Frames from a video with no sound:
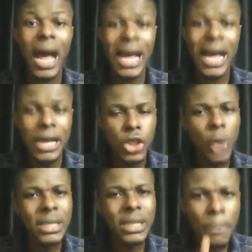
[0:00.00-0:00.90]
And
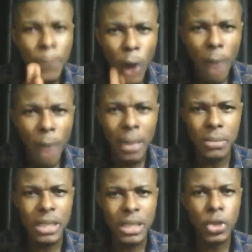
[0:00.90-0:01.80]
so is the
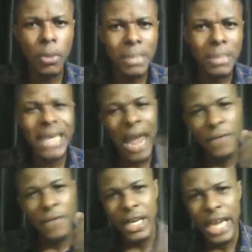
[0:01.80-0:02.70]
problems that you meet
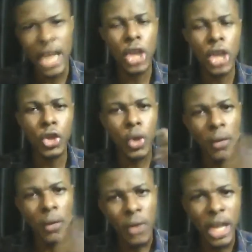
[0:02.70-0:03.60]
every day in
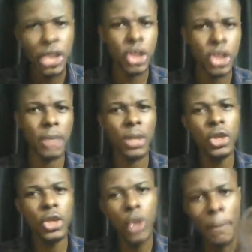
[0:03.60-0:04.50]
your relationship,
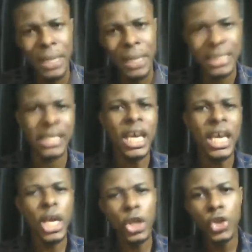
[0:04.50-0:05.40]
in your business,
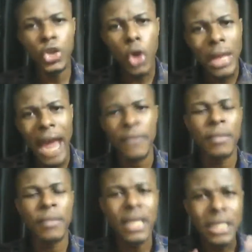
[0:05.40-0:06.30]
in your life,
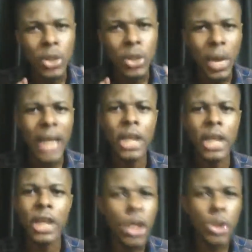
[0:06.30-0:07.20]

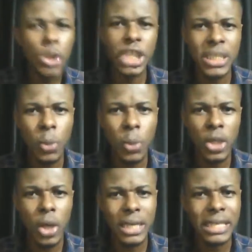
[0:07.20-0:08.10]
in negotiating
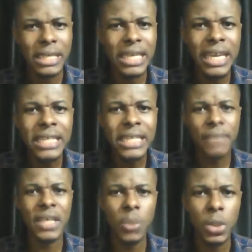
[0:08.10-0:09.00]
with others, in
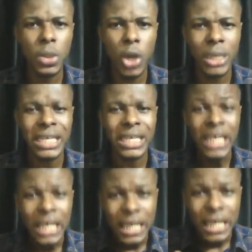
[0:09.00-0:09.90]
interfacing with others.
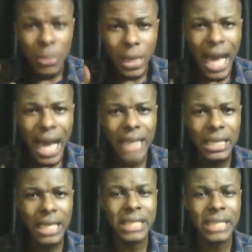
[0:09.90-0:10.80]
The
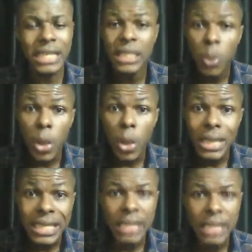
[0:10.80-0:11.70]
reality is that the world
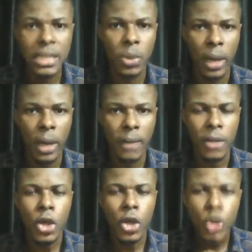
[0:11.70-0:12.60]
isn't this way.
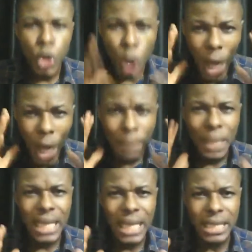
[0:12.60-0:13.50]
So your
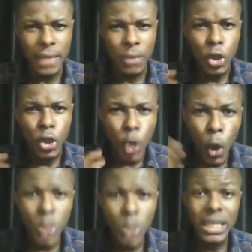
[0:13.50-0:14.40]
ability to
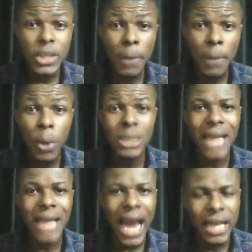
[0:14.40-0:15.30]
hold these
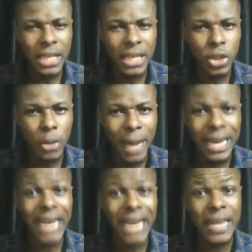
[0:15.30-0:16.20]
opposing ideas in your
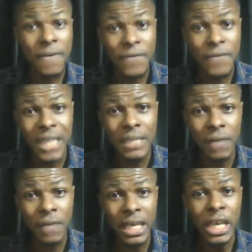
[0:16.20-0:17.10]
mind and
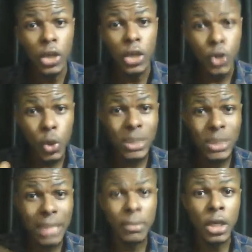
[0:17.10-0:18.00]
effectively use
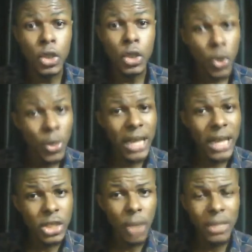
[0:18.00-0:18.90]
them to
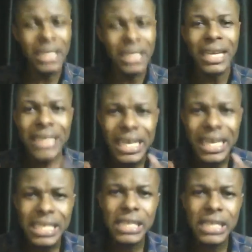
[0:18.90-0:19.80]
create something,
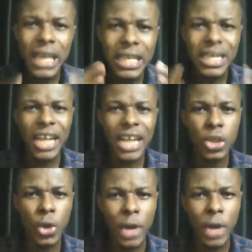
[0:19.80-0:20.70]
that is
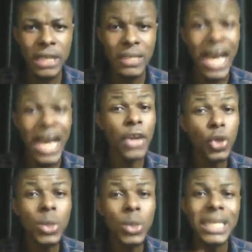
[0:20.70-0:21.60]
intellectual creativity, and
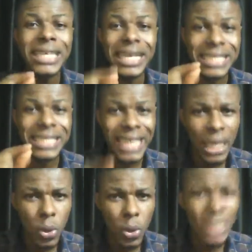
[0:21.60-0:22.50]
you need that skill.